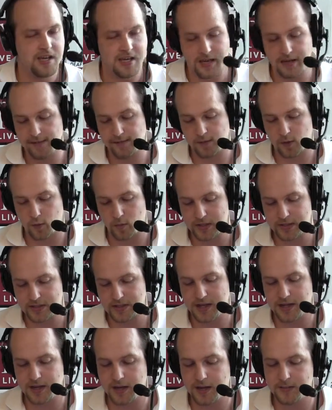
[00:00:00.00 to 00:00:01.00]
Eve
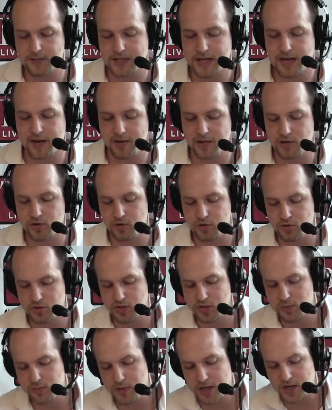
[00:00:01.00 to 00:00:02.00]
Lewinsky comes out,
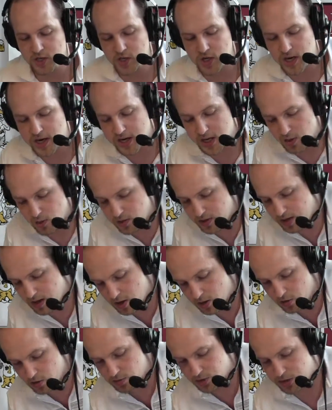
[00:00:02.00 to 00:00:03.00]
introduces Big Johnny, who then
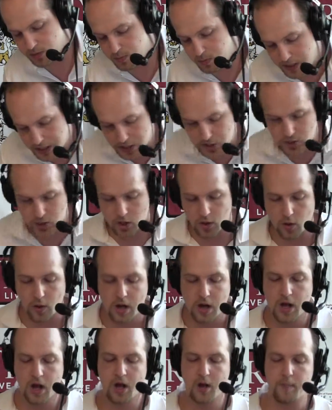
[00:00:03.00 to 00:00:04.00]
introduces Big Show.
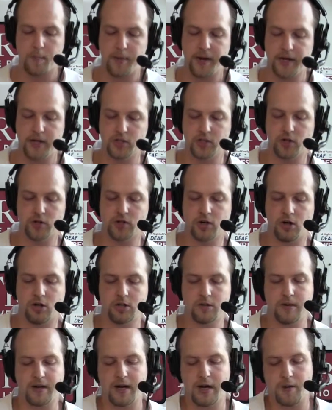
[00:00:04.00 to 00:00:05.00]
Big Show
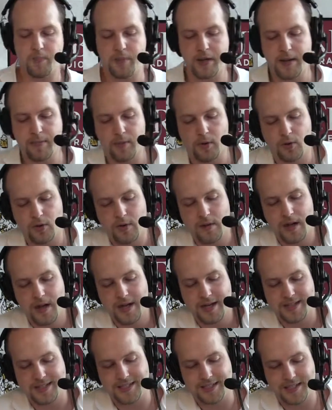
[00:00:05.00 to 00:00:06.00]
talks about how people
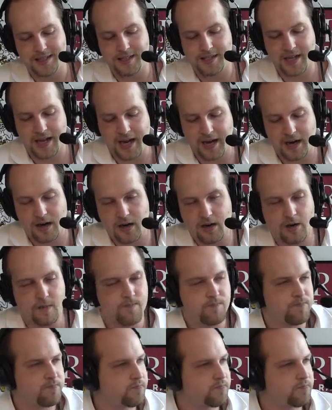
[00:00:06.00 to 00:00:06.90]
didn't care